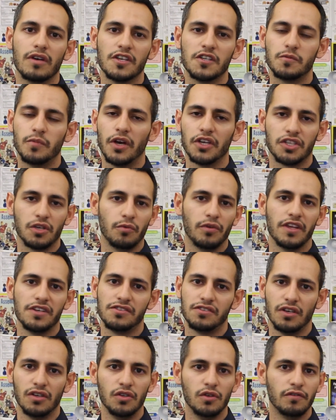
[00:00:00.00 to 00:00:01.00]
especially when they
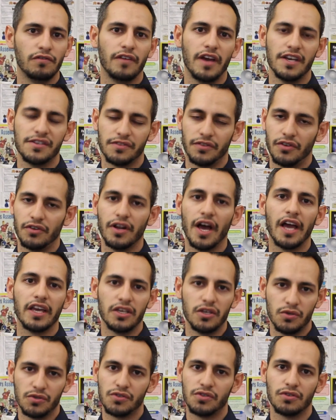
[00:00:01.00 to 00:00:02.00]
see a new face that they're
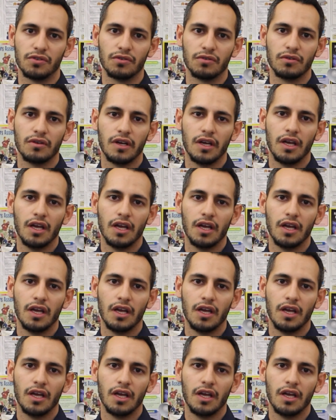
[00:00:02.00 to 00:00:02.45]
not used to.